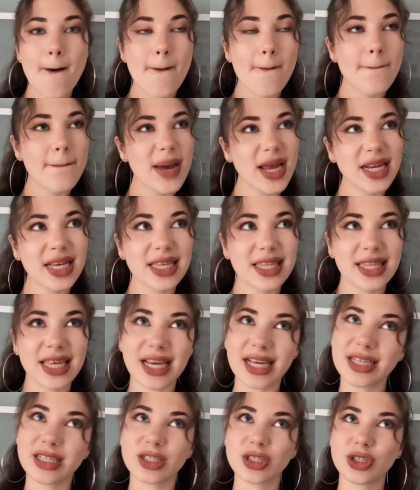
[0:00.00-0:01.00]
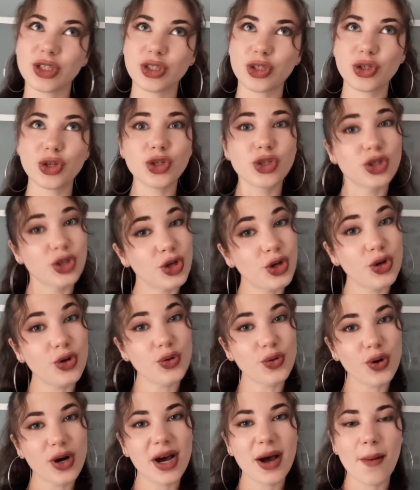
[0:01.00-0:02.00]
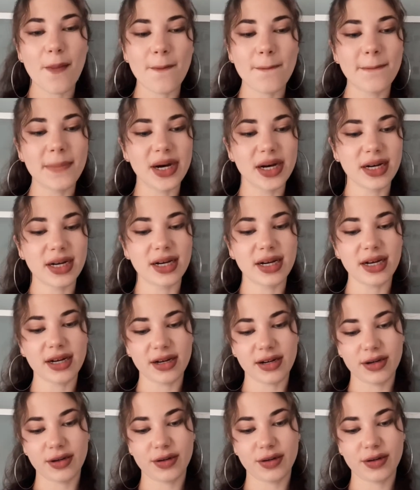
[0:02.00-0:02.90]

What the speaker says: many things to do, but